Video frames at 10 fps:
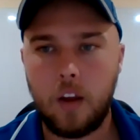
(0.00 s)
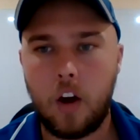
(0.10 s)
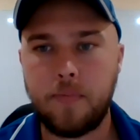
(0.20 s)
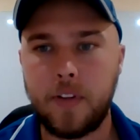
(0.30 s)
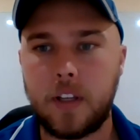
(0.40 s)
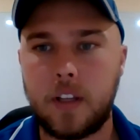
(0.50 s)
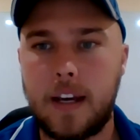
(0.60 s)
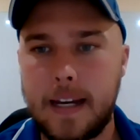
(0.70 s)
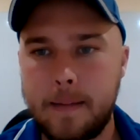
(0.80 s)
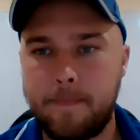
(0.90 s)
hopefully
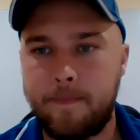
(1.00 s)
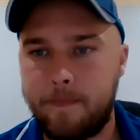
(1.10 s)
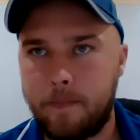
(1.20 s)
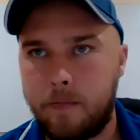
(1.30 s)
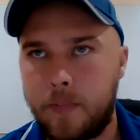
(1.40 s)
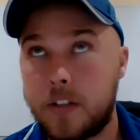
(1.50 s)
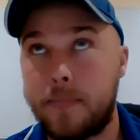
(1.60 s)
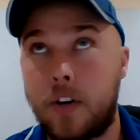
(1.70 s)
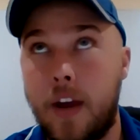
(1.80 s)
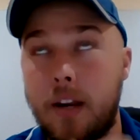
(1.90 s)
there's a
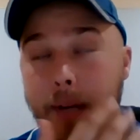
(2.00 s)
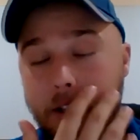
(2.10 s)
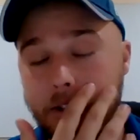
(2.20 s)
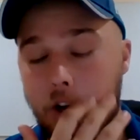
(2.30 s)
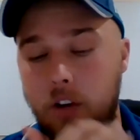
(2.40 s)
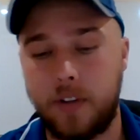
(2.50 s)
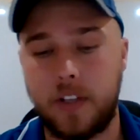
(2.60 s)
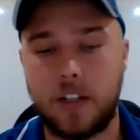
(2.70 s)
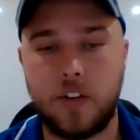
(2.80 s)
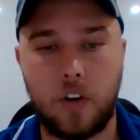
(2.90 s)
bit of rain about, so
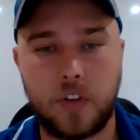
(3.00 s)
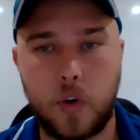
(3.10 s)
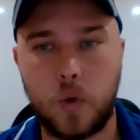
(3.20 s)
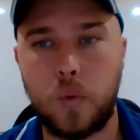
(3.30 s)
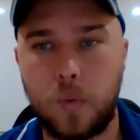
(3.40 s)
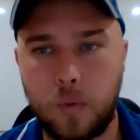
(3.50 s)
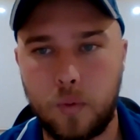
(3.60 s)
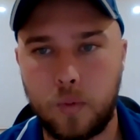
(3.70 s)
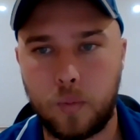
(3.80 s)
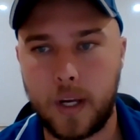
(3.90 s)
hopefully it's not too
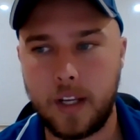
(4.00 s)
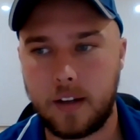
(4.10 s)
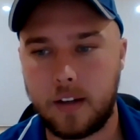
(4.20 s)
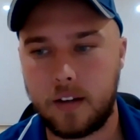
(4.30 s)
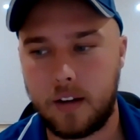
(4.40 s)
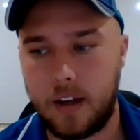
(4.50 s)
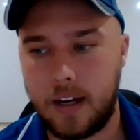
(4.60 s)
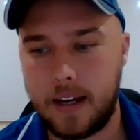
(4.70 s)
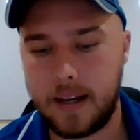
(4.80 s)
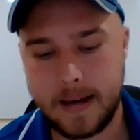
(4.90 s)
wet
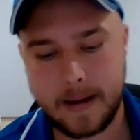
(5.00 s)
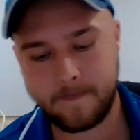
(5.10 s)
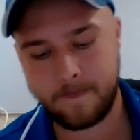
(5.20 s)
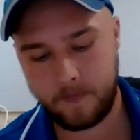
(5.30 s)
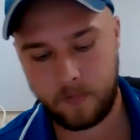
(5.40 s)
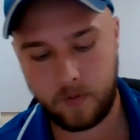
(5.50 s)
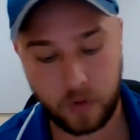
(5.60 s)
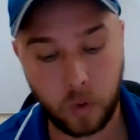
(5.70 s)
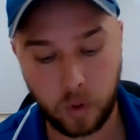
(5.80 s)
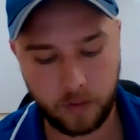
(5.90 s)
for
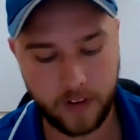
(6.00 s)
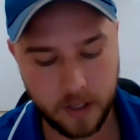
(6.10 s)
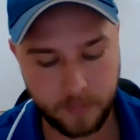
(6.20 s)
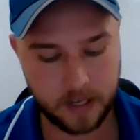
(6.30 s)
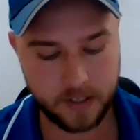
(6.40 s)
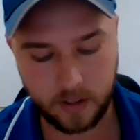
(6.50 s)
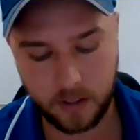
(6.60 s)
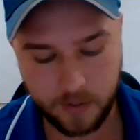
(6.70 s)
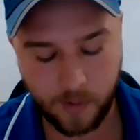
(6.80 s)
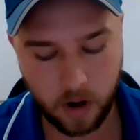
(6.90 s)
all of ours basically
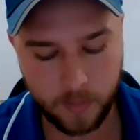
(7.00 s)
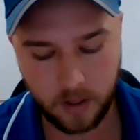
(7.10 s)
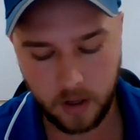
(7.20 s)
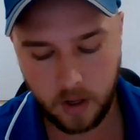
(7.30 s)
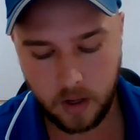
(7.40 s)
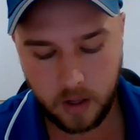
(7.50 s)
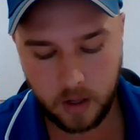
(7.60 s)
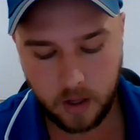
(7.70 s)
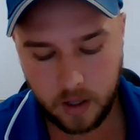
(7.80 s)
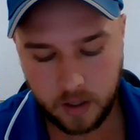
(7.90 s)
tomorrow. But
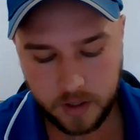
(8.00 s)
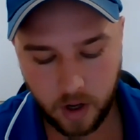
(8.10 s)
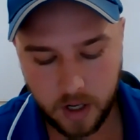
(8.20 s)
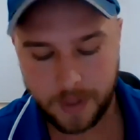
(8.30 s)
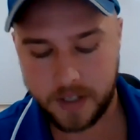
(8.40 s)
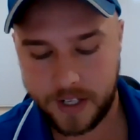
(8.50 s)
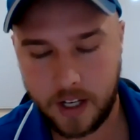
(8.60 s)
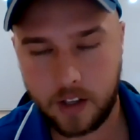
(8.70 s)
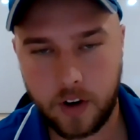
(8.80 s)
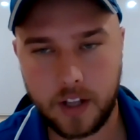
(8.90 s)
tiny bit of sting
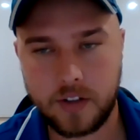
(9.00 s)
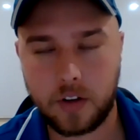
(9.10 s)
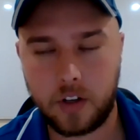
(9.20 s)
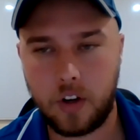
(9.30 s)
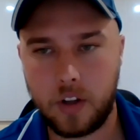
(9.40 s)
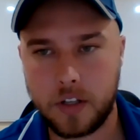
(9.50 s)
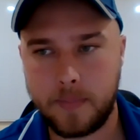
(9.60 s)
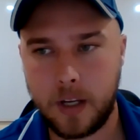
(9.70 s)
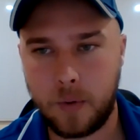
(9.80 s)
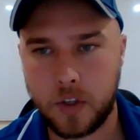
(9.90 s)
out the ground is not going to hurt this
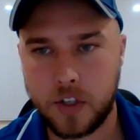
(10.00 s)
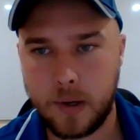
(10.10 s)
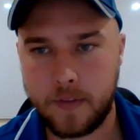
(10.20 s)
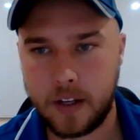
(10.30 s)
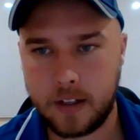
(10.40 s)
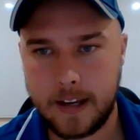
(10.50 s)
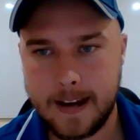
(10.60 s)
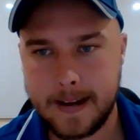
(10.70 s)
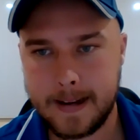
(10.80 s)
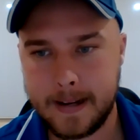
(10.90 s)
mare whatsoever.
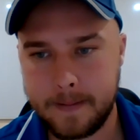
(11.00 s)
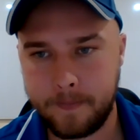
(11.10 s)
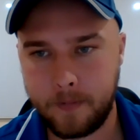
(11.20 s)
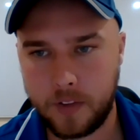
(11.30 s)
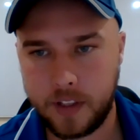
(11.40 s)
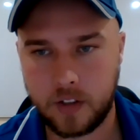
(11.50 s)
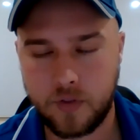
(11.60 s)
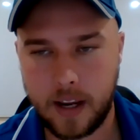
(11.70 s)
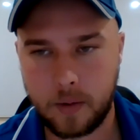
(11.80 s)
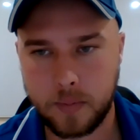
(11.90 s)
I think the
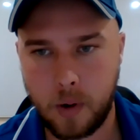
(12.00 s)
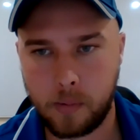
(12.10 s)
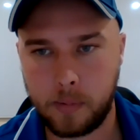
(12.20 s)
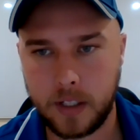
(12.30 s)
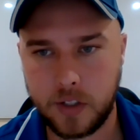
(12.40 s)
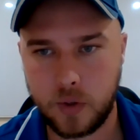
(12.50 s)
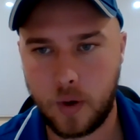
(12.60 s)
track was probably too